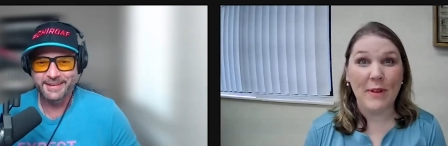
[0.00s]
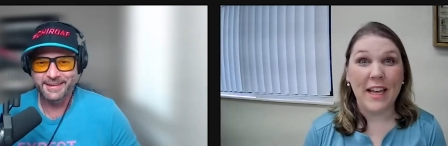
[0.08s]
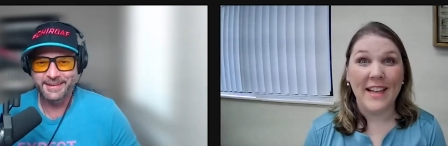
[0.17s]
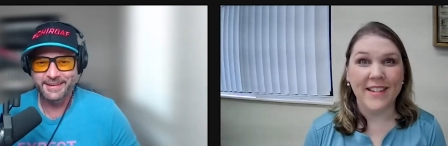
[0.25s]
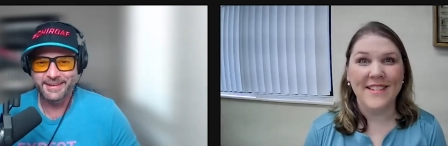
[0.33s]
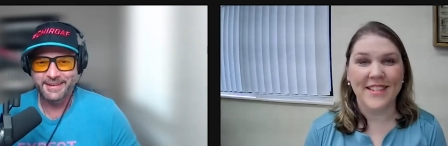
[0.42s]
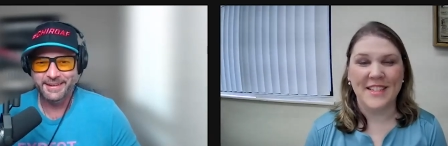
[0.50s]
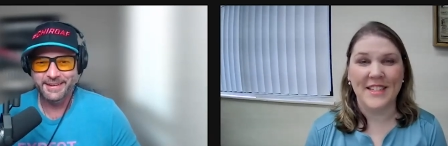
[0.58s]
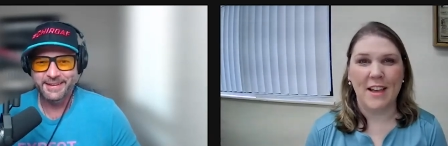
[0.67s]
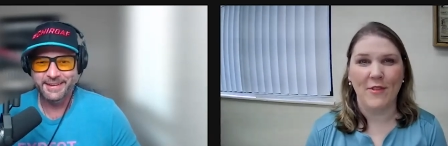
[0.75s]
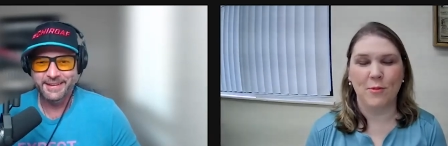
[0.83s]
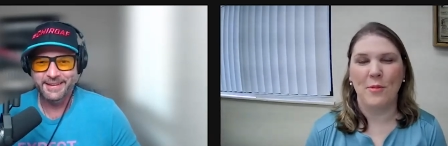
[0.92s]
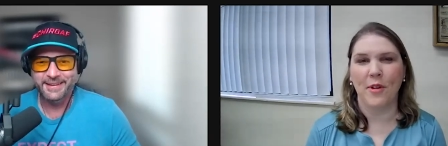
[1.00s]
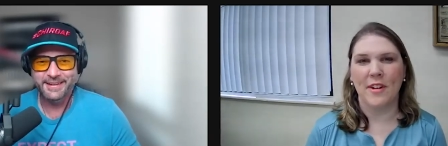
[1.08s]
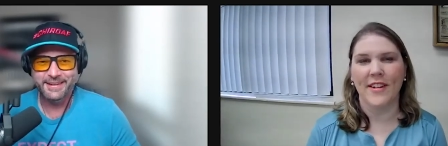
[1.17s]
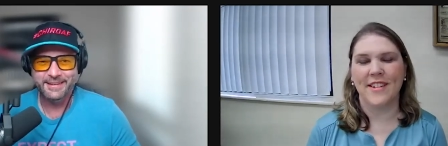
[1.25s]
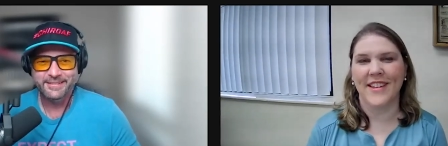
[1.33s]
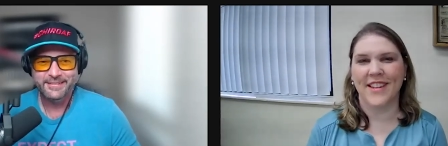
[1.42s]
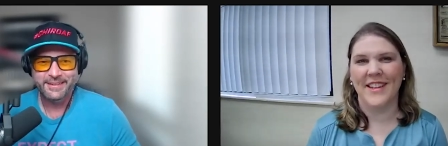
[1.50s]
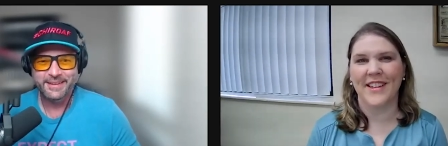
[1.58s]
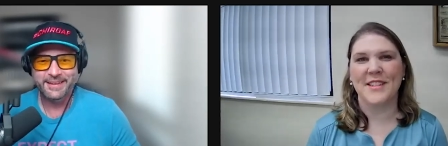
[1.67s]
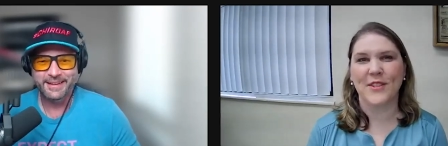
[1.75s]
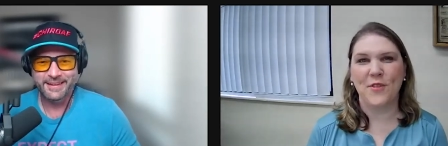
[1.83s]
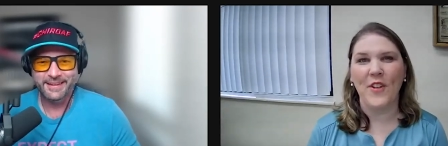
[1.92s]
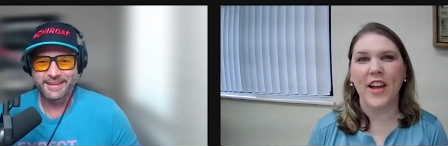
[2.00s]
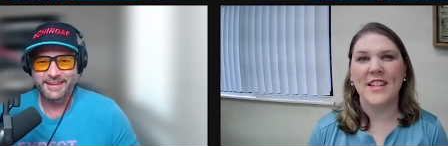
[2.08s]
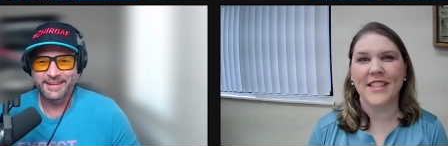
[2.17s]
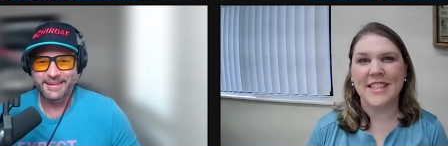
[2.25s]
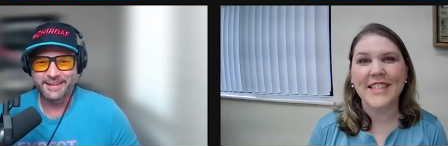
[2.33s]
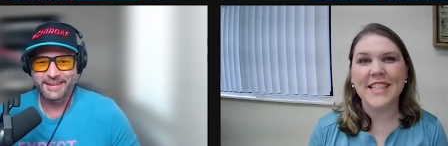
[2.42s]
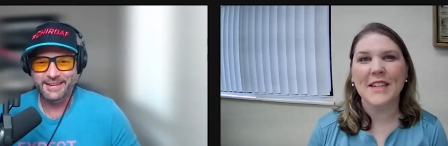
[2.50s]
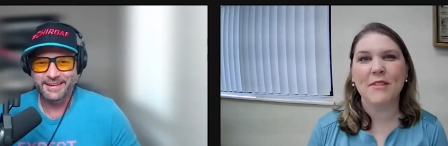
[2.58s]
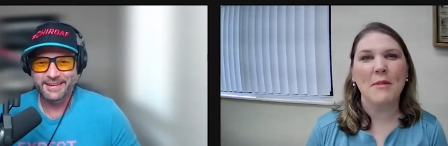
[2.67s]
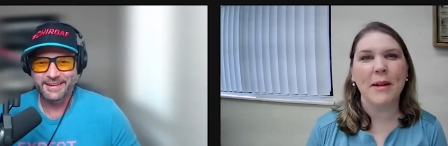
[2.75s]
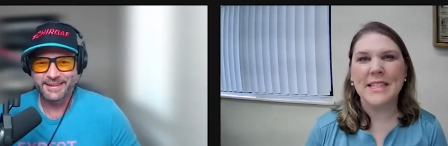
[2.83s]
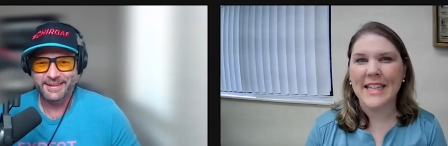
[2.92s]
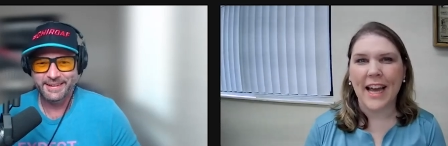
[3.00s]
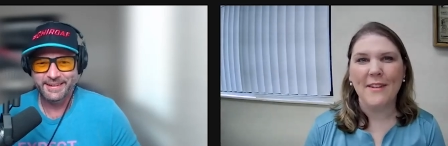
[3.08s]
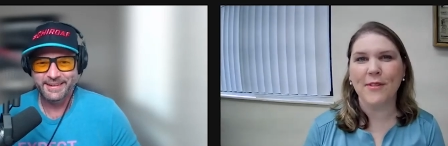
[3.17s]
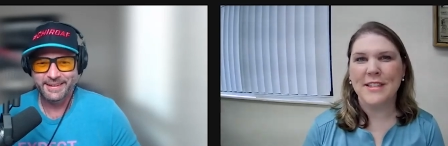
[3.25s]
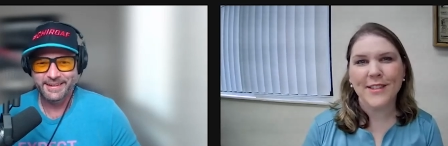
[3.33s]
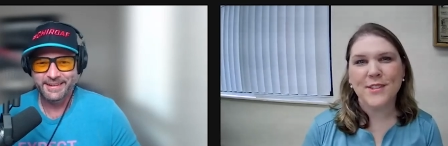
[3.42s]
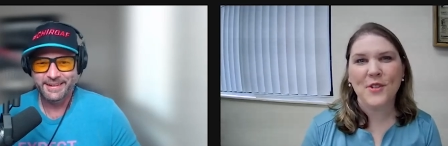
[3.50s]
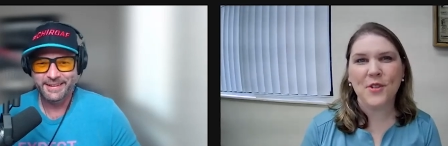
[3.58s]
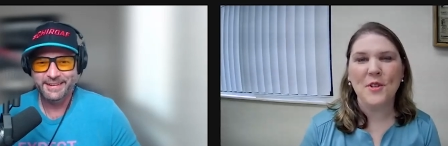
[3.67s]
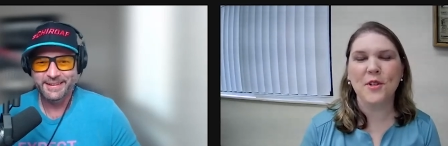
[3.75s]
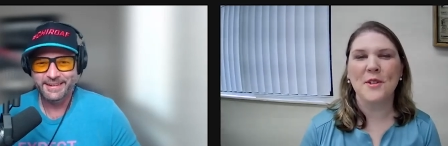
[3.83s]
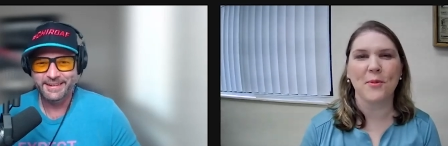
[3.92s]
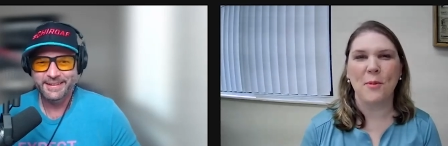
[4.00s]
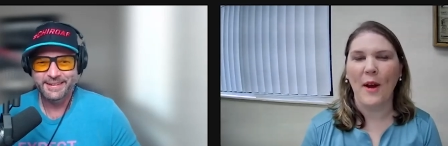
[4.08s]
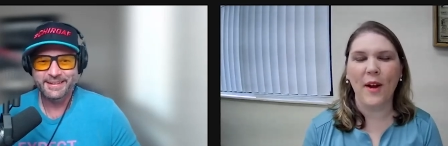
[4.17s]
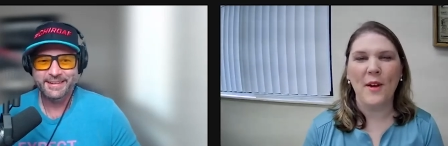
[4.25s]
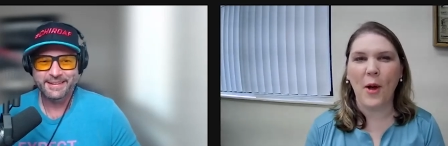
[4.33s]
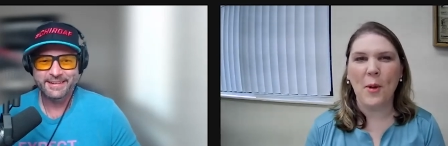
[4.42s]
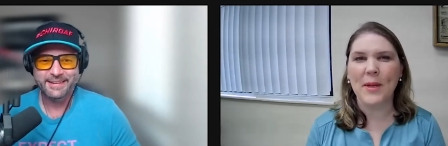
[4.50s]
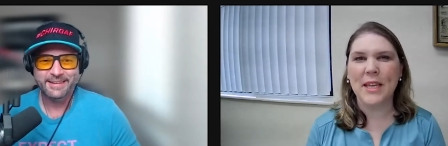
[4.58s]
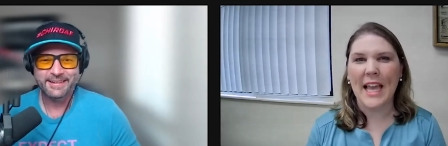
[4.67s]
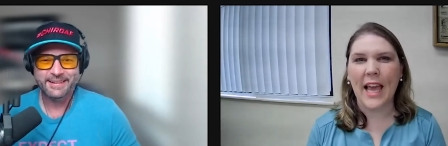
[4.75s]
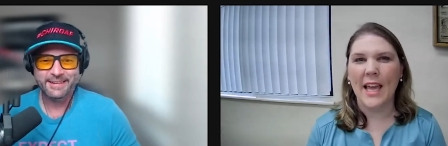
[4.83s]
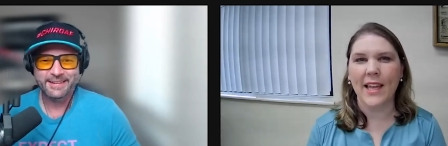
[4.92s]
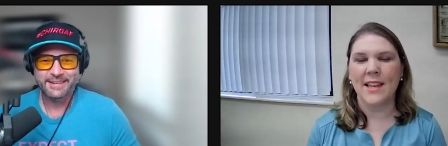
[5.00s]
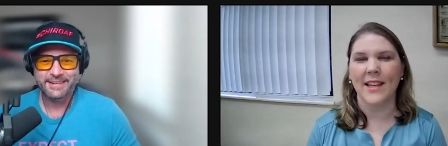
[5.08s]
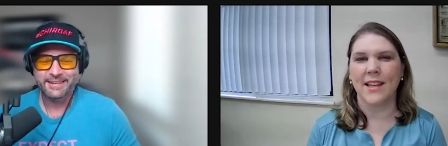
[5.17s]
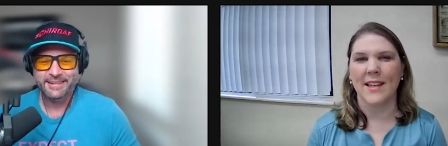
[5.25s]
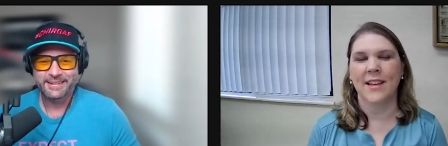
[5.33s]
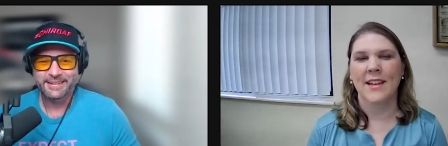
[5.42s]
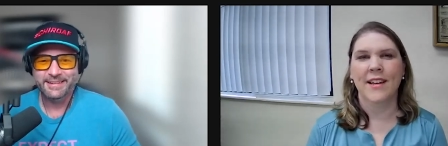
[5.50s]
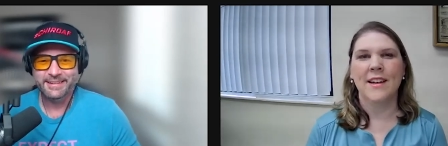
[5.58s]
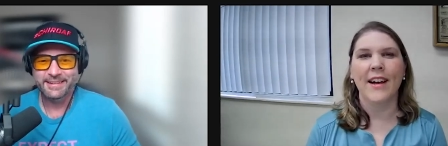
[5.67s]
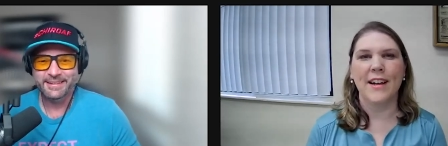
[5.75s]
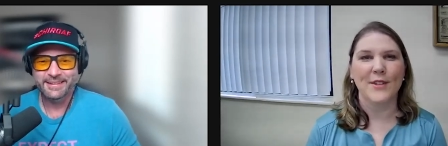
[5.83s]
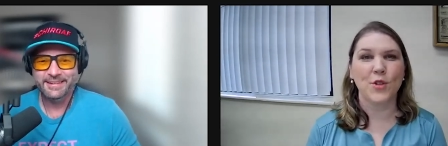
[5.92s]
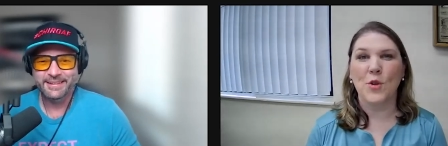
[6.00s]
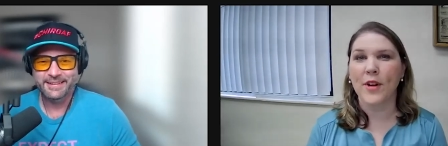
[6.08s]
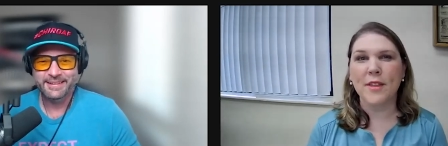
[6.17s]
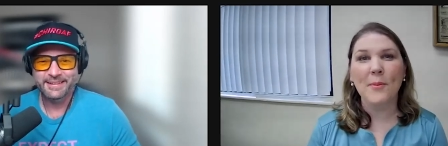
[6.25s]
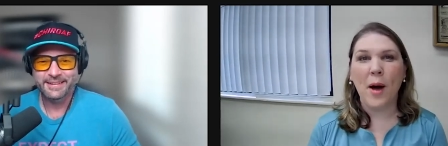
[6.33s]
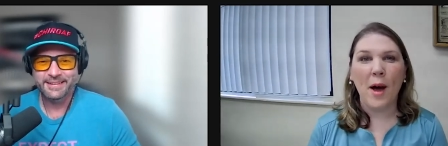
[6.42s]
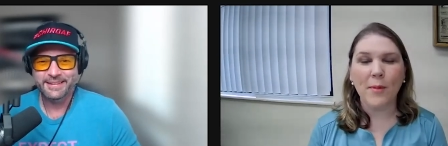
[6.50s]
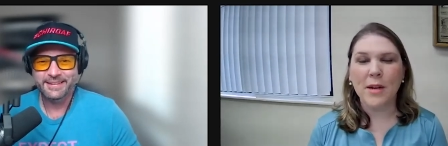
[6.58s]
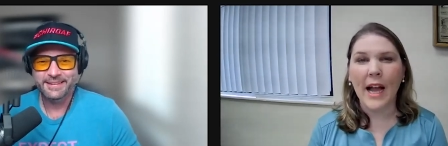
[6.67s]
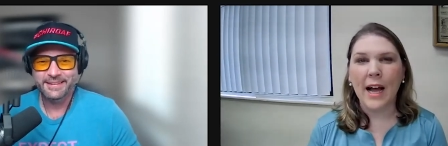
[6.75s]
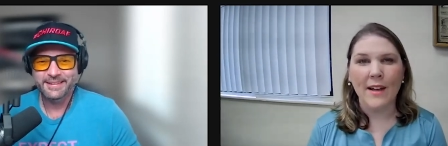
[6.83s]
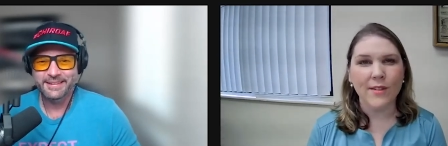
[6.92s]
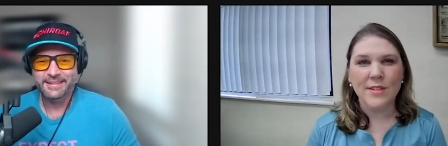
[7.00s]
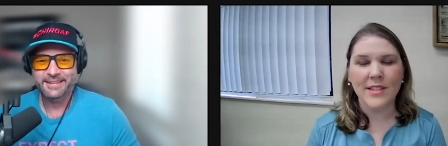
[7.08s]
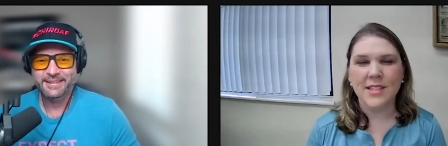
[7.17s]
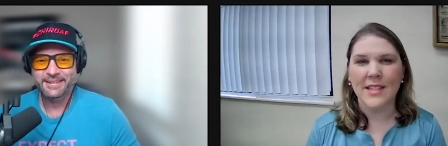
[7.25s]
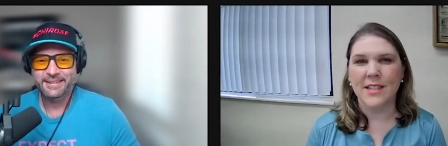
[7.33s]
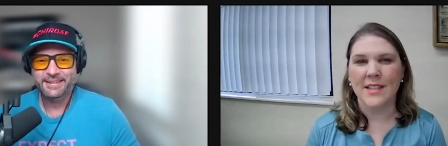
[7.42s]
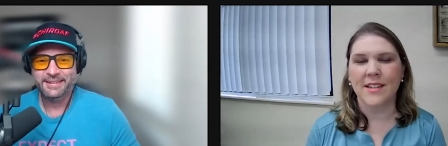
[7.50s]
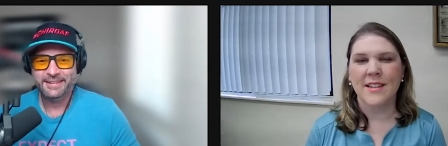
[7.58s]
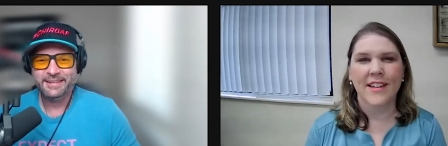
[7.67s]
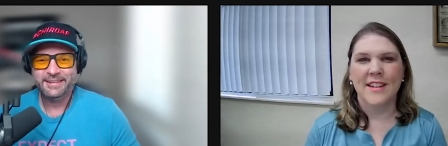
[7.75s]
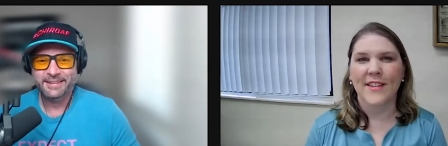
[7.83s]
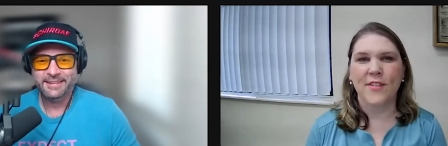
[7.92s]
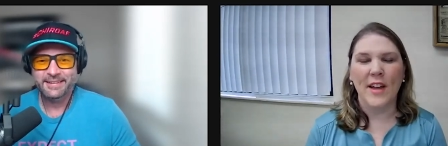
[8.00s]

Speaker 1: been to Davenport. It is fun to see where my dad went to school and where it all began, and uh, tour the Palmer House. And if